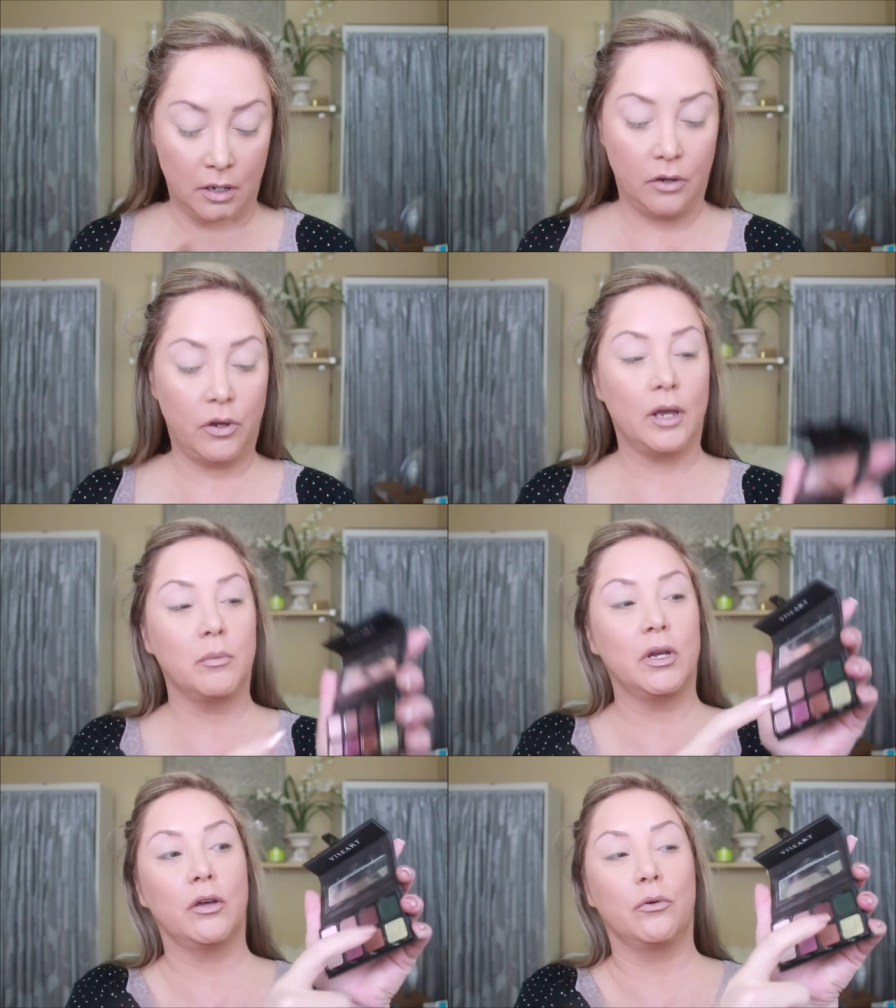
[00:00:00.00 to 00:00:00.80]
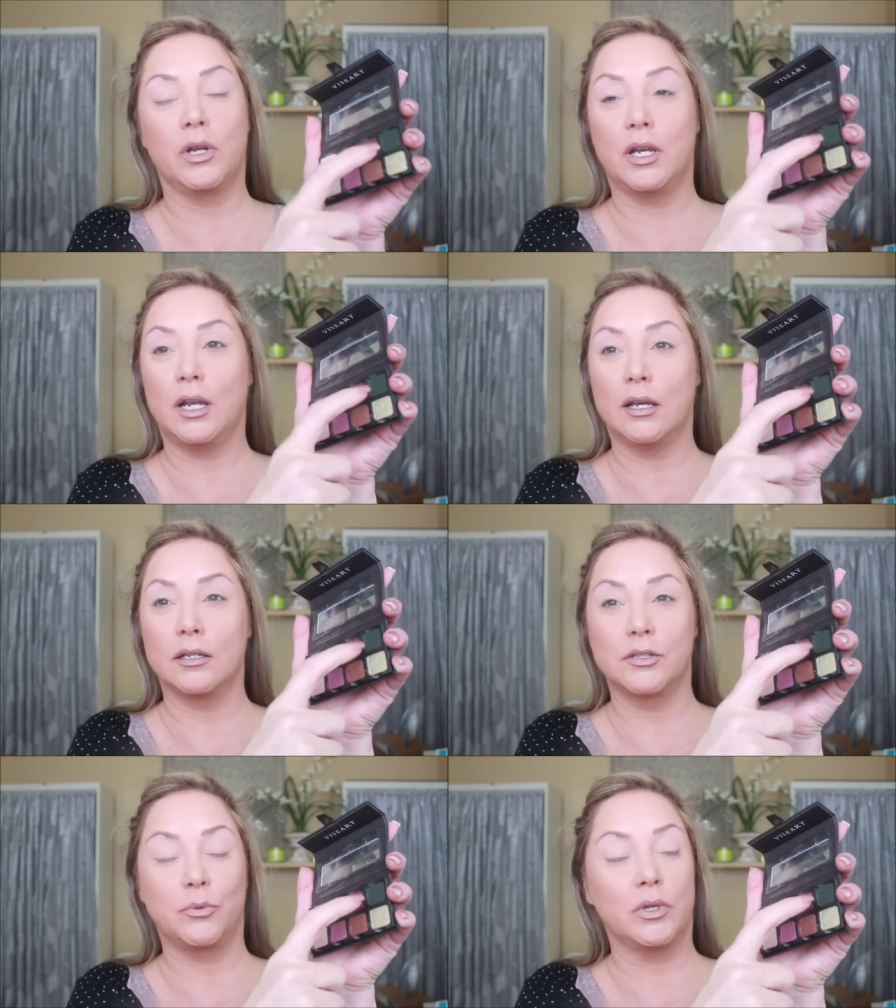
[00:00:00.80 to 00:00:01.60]
Okay, I'm going to go in
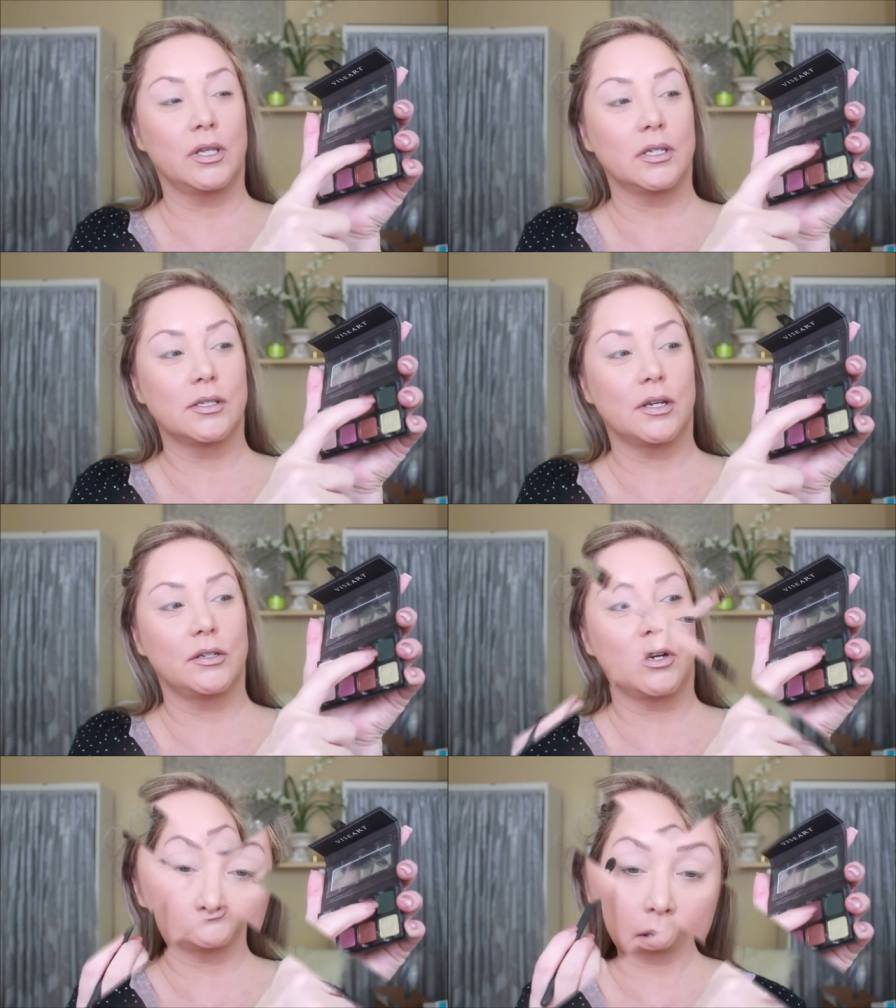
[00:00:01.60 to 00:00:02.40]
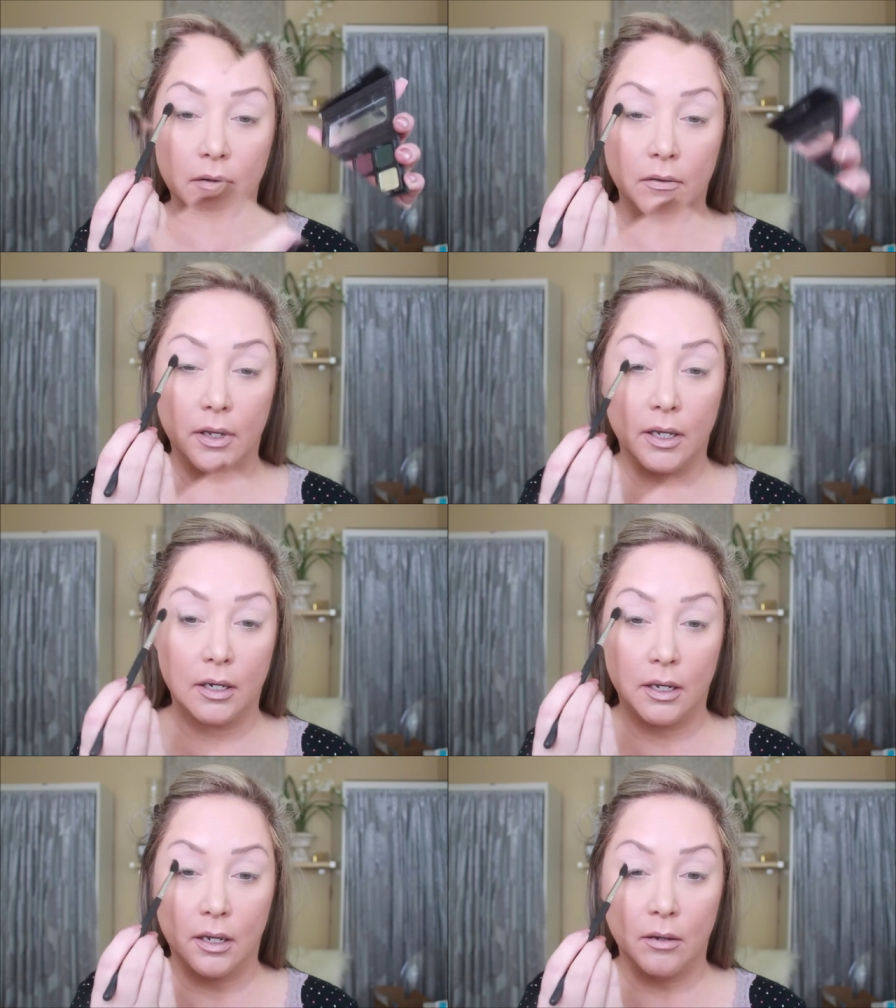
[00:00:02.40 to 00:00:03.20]
next with this dark kind green, like
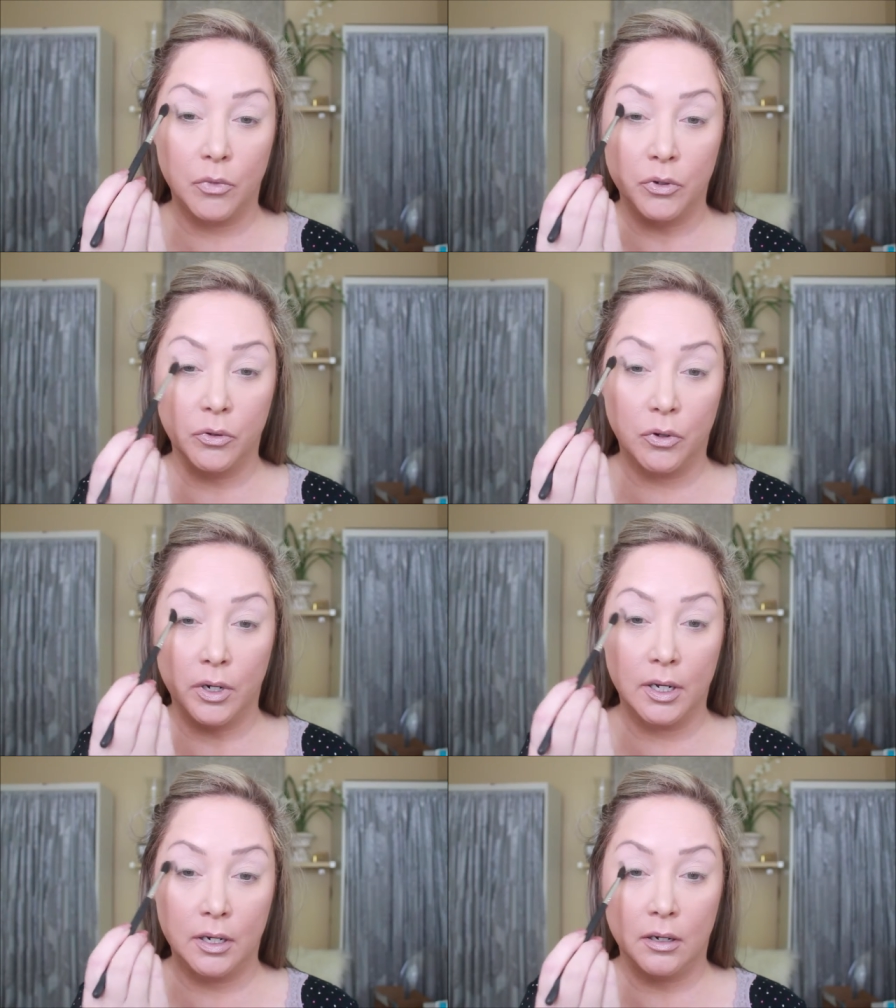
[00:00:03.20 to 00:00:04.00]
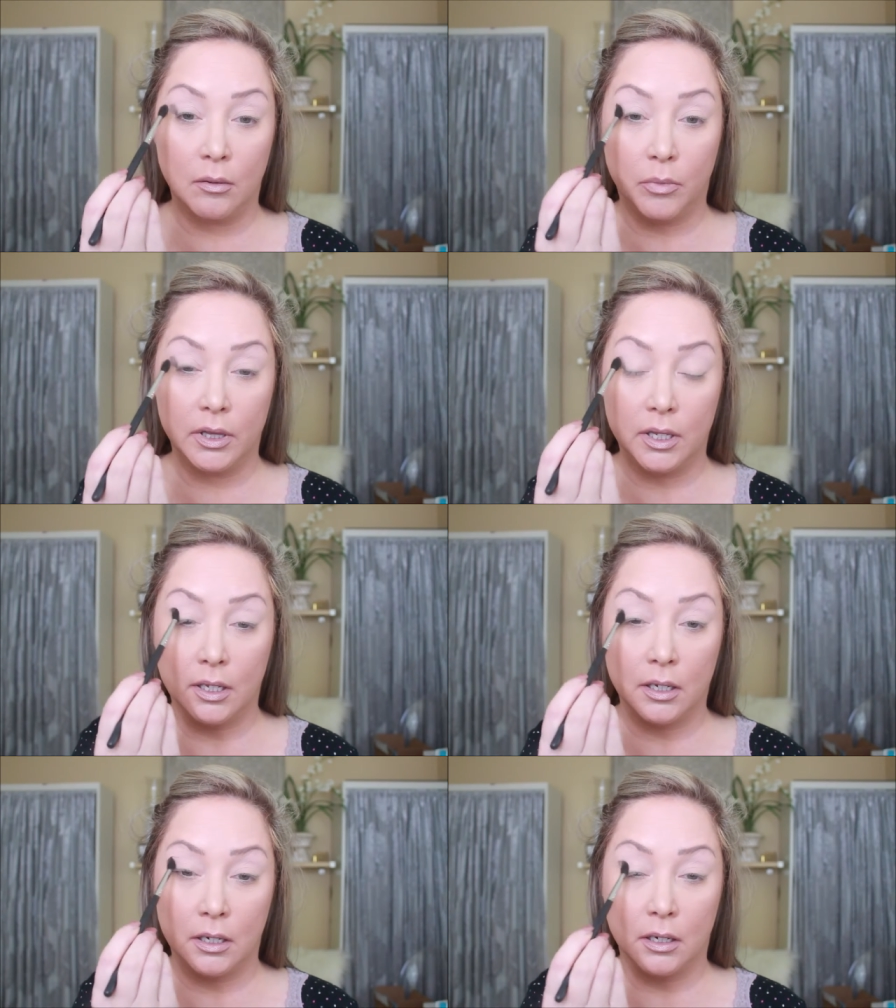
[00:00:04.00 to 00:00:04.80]
an emerald green, but
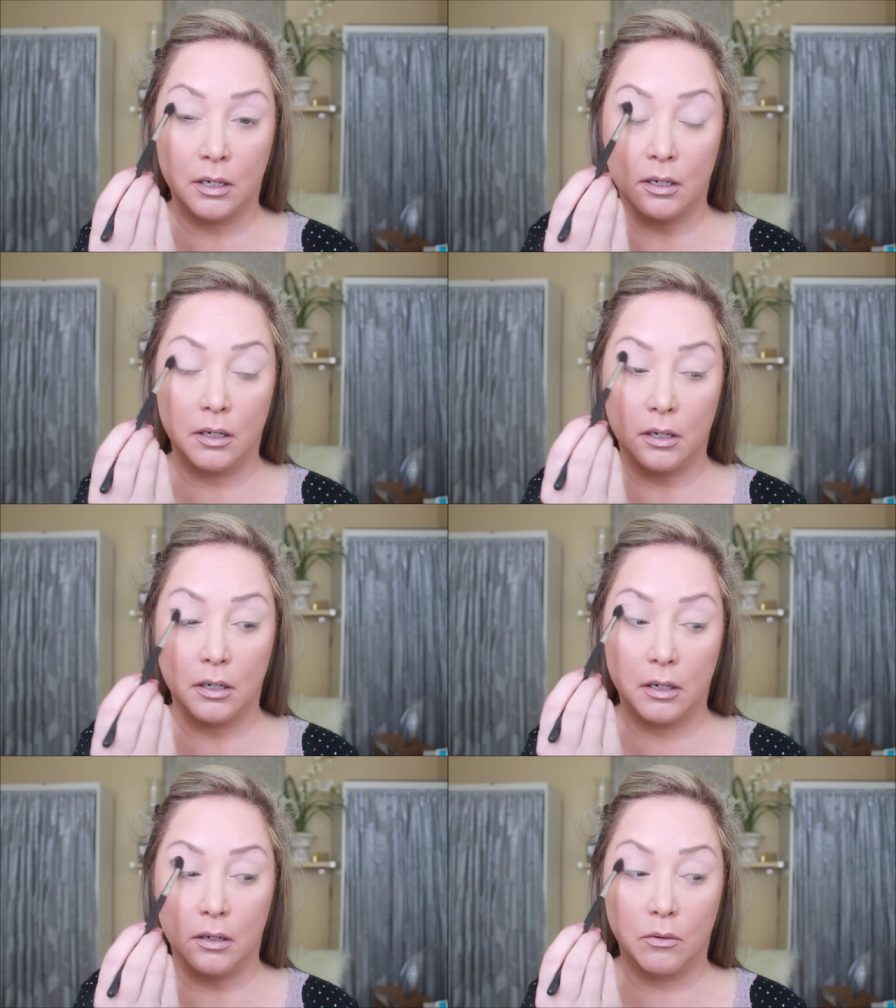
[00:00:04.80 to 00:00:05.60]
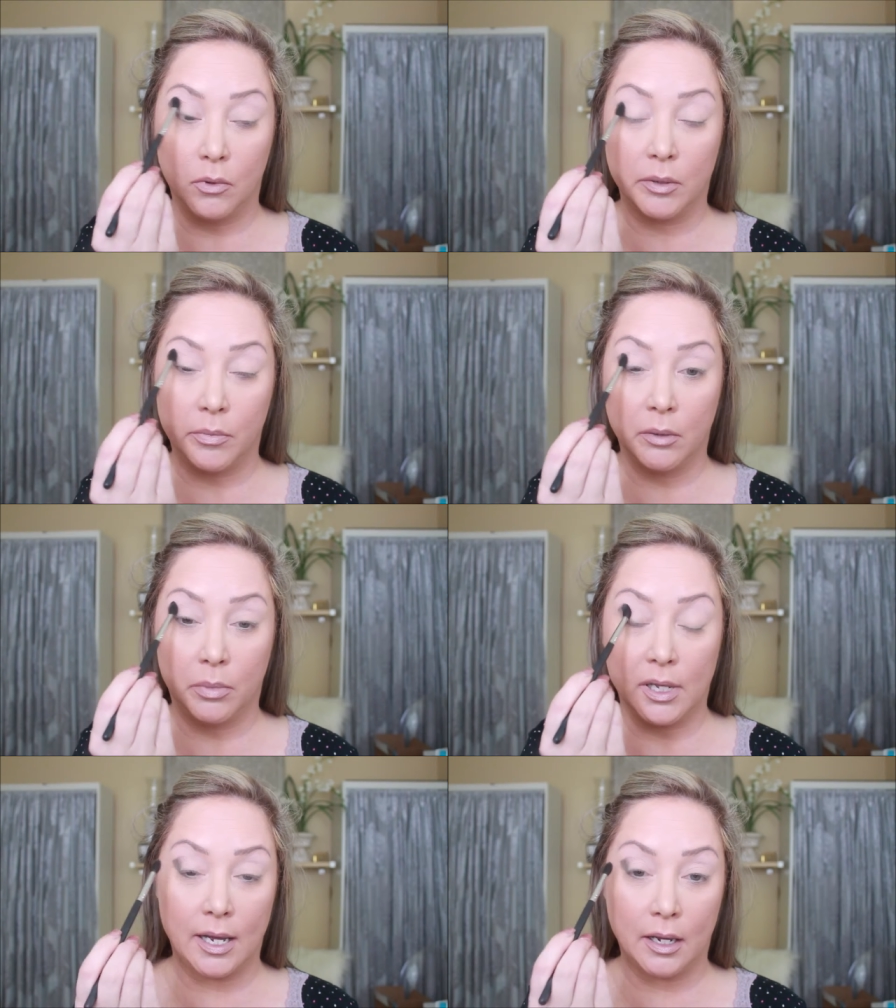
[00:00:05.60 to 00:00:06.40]
then with a bit of
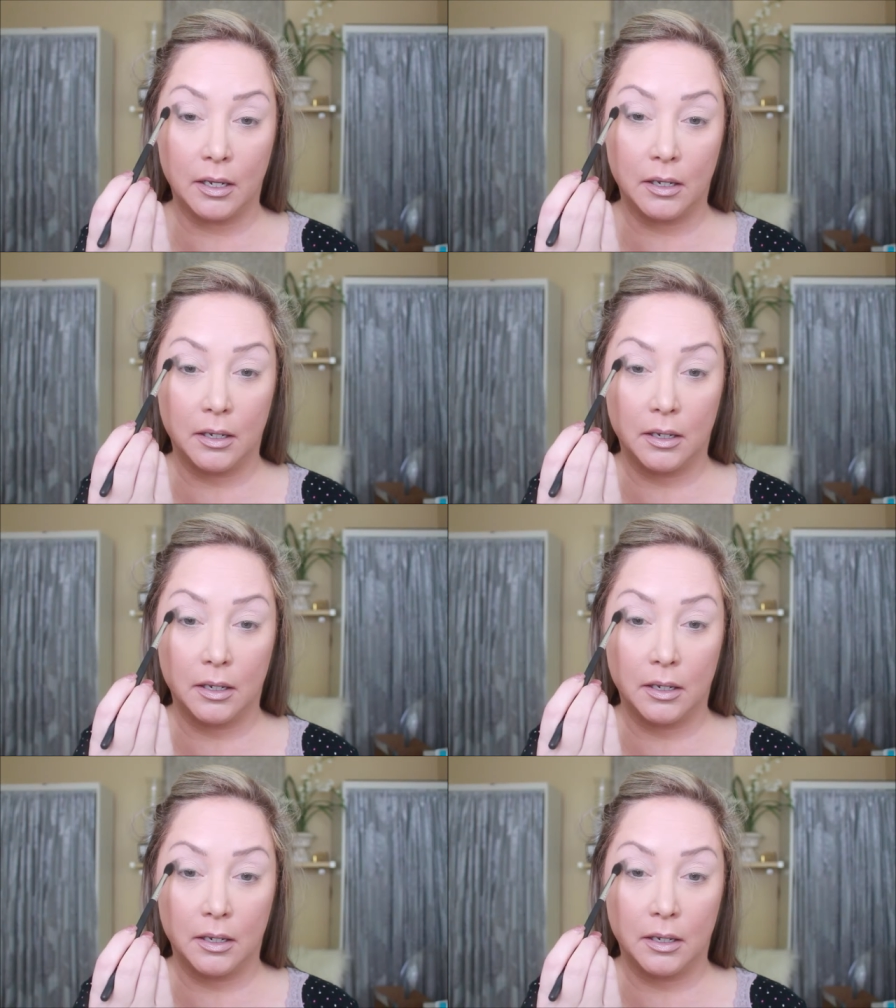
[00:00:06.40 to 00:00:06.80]
black.